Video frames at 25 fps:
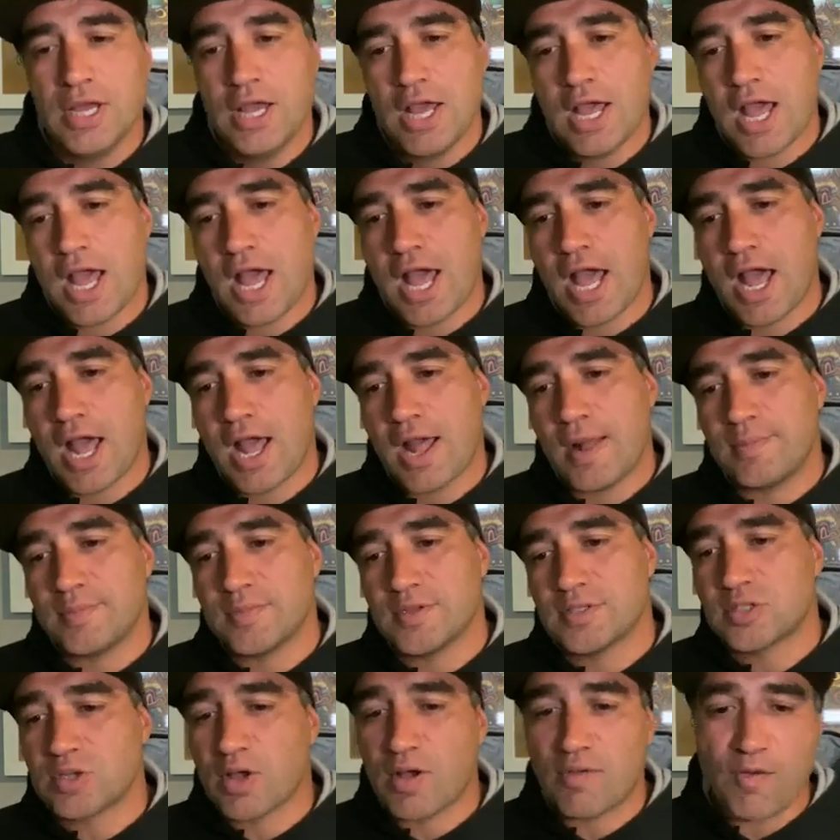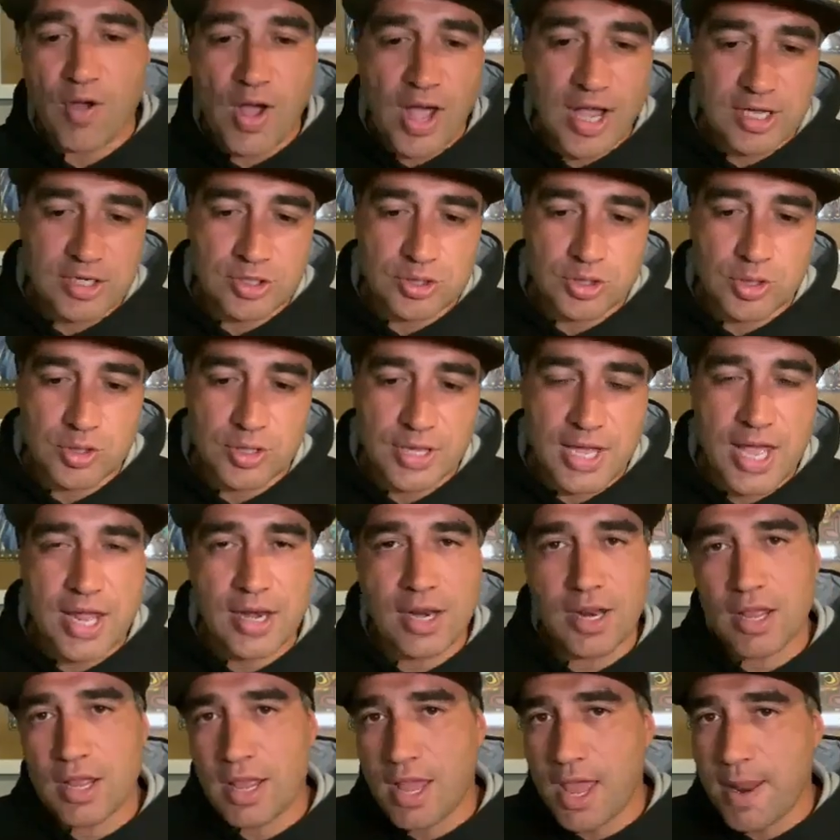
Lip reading: So if I could do that